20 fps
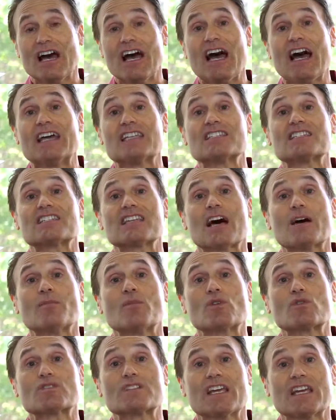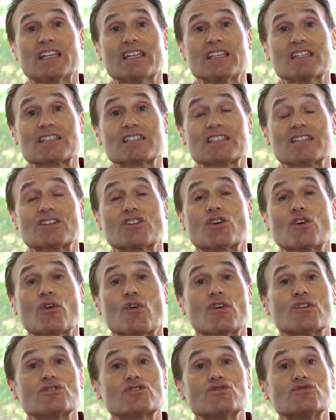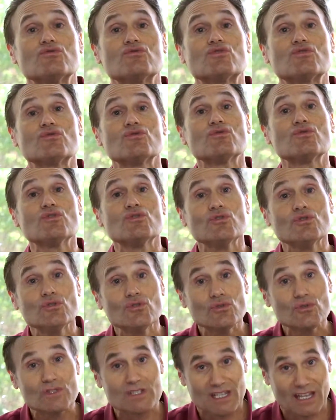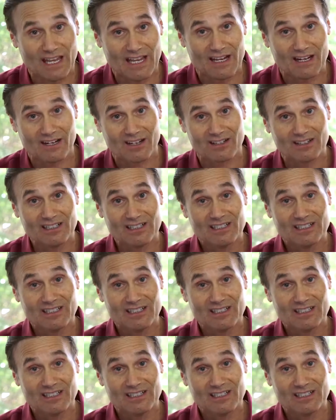and simultaneously cause you to lose hair,